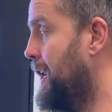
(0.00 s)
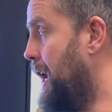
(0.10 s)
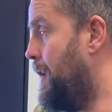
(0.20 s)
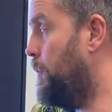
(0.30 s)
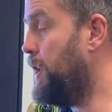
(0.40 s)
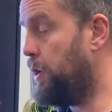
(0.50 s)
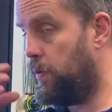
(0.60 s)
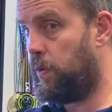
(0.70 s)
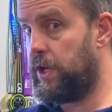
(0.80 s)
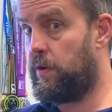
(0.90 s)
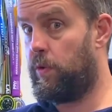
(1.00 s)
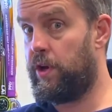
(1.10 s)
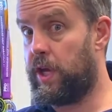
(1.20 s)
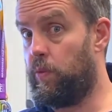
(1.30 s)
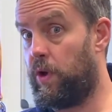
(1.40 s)
Now when you're
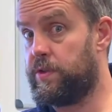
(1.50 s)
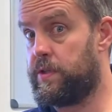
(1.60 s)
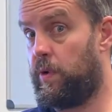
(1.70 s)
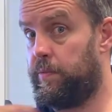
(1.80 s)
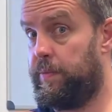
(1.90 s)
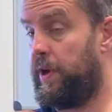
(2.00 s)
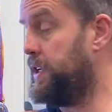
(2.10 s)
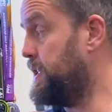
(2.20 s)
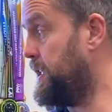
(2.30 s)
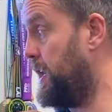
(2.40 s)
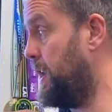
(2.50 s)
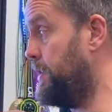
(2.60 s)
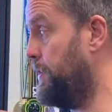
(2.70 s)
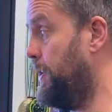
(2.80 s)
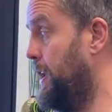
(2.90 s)
working one-to-one with patients like I
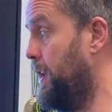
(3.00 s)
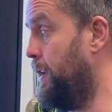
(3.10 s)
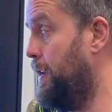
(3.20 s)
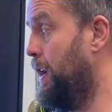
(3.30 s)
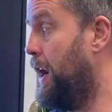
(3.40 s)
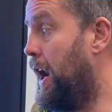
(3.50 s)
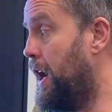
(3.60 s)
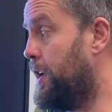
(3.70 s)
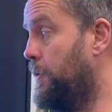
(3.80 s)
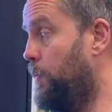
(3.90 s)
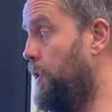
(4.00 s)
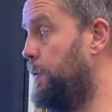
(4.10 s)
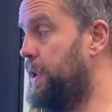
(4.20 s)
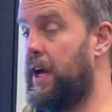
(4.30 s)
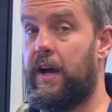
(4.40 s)
do here, I can
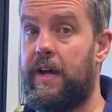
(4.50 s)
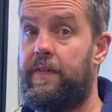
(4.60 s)
work with that.